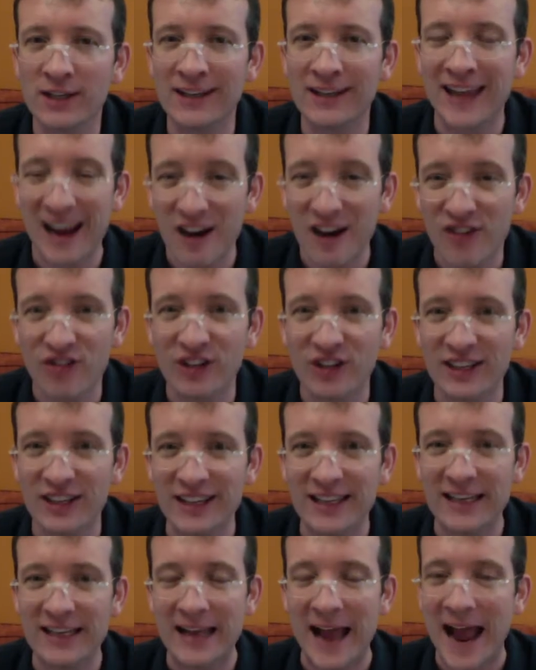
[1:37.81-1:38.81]

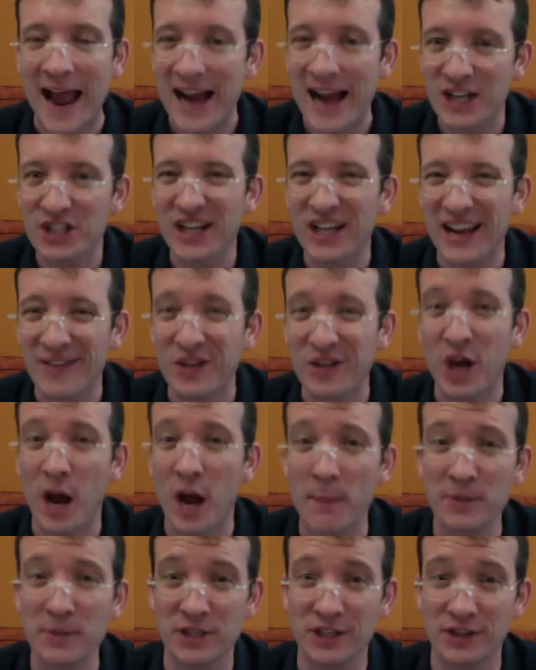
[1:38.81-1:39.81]
carefully, actually have the
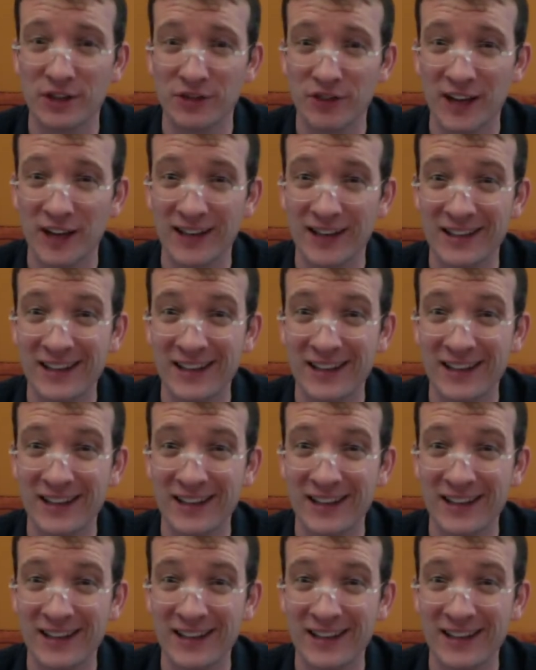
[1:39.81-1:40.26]
opposite effect.